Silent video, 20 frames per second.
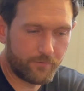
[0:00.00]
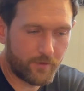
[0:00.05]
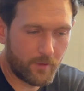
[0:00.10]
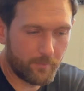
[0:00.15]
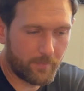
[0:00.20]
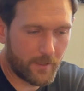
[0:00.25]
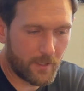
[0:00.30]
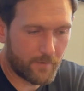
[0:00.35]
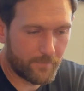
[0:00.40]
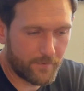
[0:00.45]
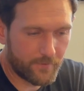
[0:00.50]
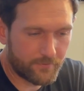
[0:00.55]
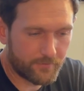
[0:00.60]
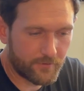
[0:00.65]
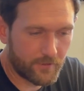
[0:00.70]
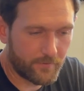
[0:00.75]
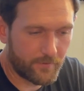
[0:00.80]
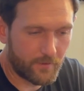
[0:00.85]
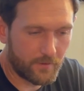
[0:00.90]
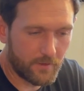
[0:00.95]
compared this
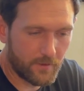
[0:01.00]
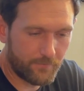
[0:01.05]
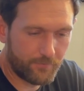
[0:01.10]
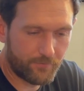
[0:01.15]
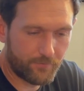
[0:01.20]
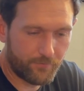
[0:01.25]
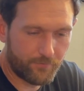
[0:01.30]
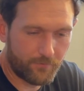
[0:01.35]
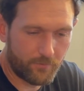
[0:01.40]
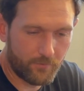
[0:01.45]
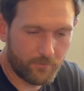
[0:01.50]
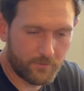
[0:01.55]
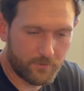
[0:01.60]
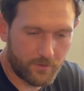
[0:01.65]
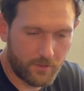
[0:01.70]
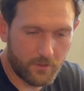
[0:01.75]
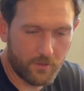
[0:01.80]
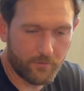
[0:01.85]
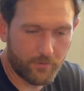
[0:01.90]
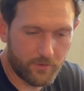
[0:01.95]
to the Lift,
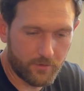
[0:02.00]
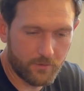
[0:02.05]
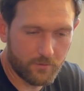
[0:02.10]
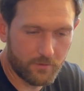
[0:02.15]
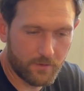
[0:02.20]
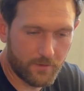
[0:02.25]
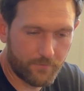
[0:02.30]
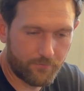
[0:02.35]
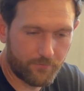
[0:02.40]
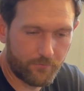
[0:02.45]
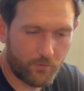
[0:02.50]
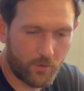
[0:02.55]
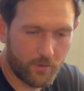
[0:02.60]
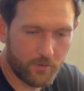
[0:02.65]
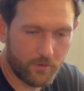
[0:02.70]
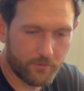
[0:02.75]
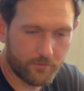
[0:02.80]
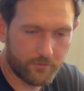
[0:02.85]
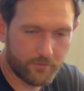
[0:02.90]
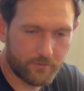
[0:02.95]
the new Lift
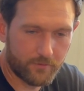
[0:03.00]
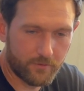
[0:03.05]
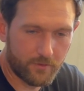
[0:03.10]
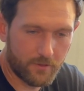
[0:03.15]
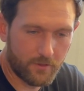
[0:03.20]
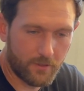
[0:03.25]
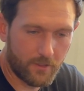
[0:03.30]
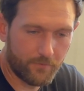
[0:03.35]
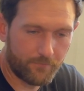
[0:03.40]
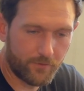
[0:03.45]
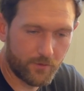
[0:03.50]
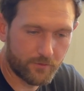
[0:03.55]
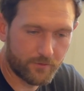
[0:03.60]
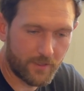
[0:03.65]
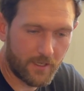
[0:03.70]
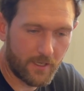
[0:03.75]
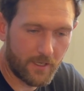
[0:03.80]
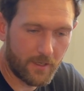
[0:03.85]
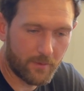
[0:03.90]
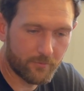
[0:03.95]
foils a few
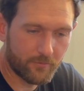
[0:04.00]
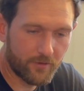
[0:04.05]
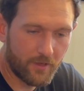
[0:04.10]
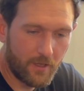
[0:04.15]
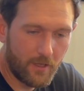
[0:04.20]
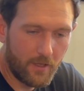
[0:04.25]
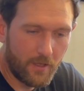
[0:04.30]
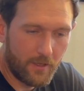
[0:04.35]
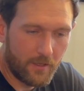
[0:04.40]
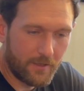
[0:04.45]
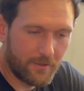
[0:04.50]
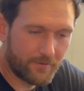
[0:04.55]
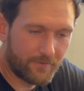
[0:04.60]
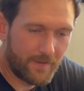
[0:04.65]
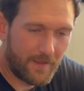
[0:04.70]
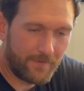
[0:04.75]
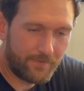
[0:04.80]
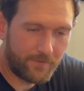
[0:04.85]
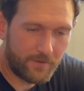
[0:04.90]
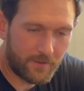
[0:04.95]
times. Is
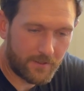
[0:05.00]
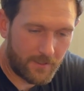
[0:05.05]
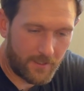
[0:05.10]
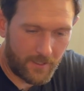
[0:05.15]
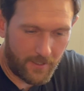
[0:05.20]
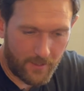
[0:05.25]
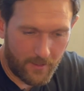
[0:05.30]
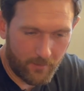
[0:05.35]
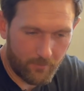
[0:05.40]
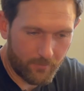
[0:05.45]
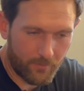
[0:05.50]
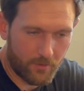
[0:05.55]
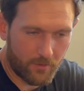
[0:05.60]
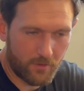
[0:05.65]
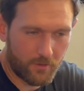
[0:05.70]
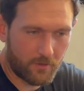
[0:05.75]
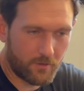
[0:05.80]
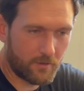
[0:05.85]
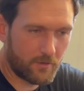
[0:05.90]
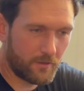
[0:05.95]
that the
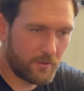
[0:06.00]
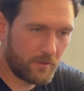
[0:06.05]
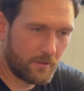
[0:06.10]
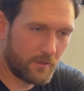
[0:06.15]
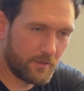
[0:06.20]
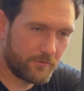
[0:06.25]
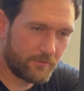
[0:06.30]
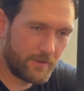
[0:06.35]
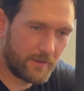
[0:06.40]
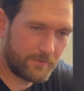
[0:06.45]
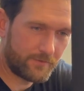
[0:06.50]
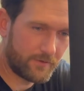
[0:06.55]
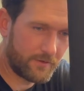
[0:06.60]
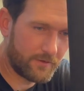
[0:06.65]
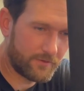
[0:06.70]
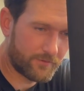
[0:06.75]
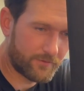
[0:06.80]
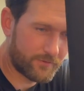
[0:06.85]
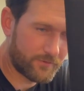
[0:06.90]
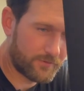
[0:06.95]
camber? Is that
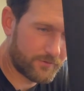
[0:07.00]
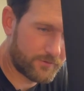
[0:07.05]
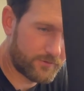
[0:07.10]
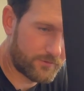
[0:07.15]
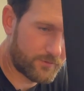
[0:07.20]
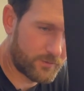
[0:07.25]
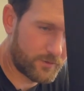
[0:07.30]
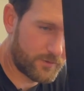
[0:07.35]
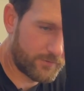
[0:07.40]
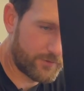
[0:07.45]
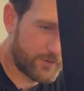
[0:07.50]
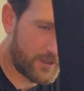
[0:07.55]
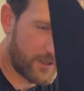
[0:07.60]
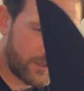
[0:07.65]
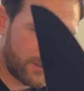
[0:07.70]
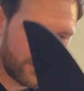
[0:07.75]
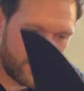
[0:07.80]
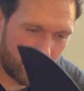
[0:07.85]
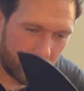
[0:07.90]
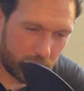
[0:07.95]
this sort of
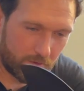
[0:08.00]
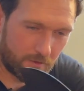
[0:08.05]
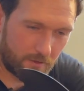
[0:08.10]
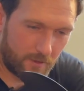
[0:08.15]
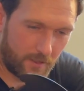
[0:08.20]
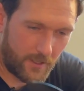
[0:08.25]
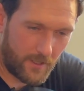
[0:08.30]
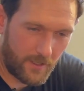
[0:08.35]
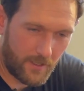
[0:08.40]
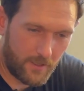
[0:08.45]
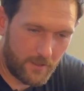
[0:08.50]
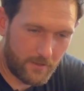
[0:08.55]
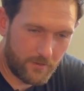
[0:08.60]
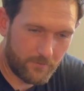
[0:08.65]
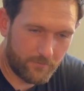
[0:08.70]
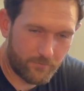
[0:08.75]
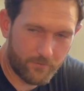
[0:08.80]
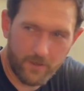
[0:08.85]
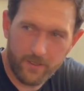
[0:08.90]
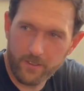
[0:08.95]

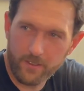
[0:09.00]
concave right